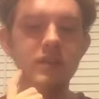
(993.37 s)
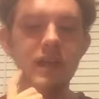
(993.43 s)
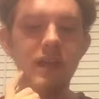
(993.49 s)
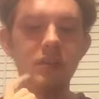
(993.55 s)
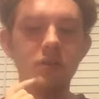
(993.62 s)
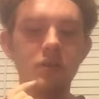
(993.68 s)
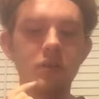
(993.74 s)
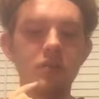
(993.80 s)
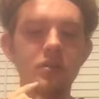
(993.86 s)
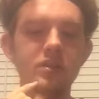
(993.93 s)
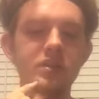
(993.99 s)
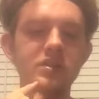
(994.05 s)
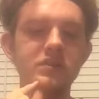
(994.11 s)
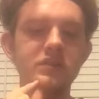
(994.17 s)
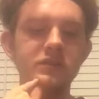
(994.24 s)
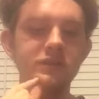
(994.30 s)
down on
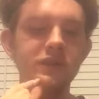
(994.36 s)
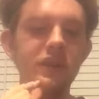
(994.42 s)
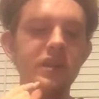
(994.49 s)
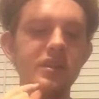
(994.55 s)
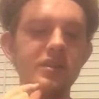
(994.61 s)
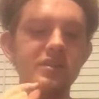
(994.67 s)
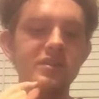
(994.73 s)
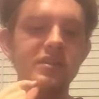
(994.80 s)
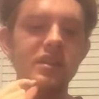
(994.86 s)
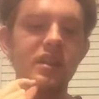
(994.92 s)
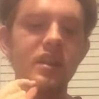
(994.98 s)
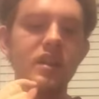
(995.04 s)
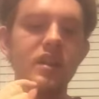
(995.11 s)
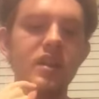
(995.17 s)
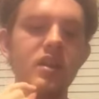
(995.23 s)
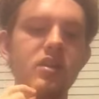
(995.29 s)
his face.
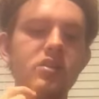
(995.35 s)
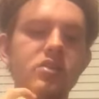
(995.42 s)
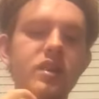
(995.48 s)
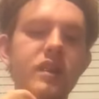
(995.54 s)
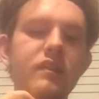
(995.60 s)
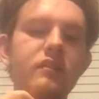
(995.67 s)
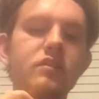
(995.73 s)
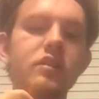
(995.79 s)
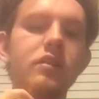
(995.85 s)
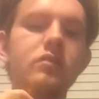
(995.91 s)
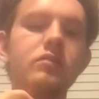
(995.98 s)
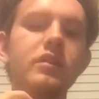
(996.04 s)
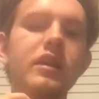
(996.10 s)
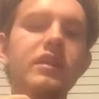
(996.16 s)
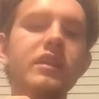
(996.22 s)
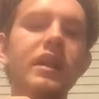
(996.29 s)
Jericho
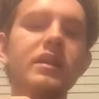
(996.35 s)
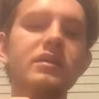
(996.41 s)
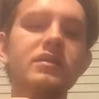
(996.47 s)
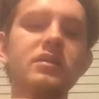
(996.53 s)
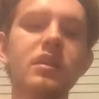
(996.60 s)
then got